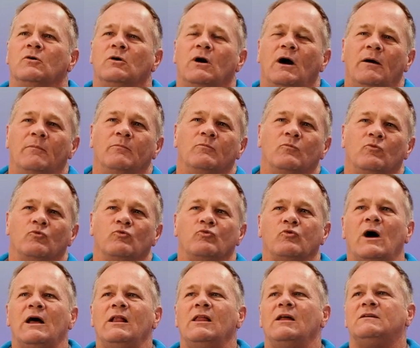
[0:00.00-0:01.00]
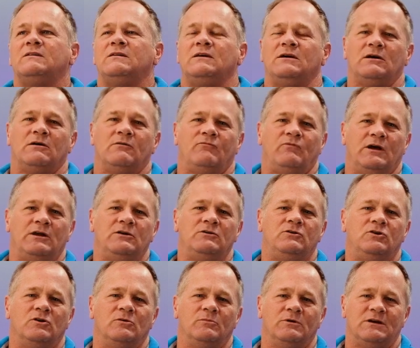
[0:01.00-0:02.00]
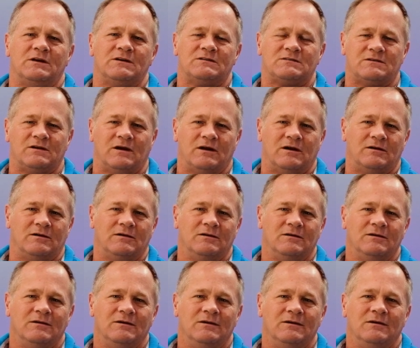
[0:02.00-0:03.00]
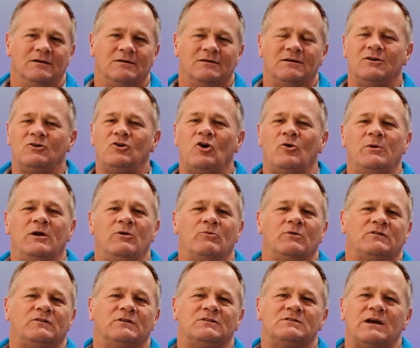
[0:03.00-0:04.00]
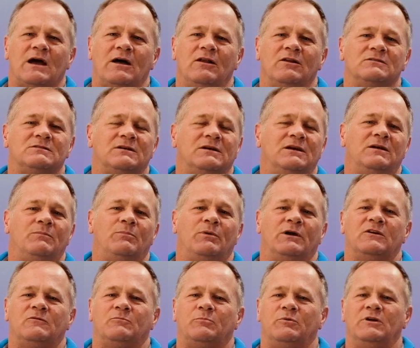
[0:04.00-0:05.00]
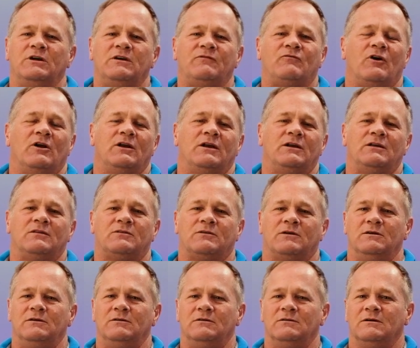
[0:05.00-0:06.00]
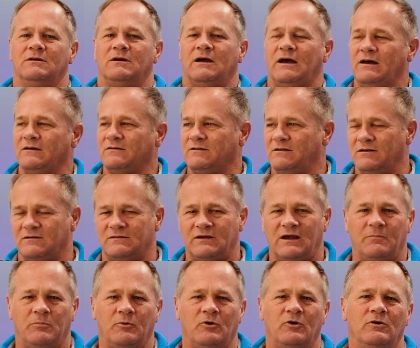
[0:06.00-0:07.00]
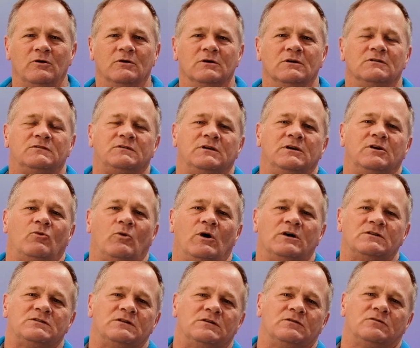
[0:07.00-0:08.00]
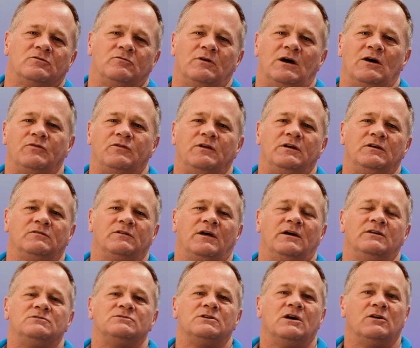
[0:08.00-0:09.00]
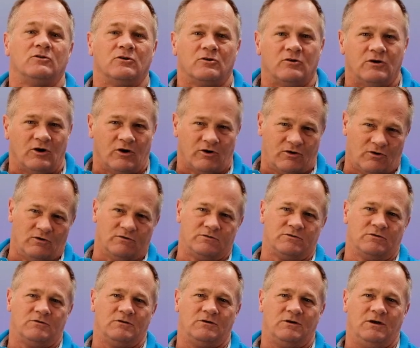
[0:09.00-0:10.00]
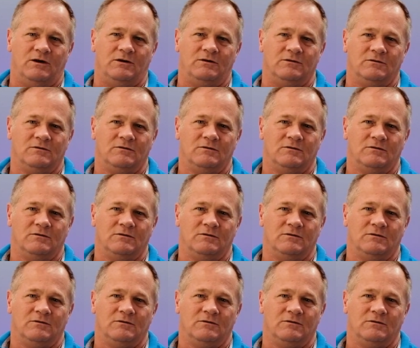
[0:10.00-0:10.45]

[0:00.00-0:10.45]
um, relative and humanistic that nobody wants to challenge anybody's belief on anything. As an example, see questions around things like gender in our culture today.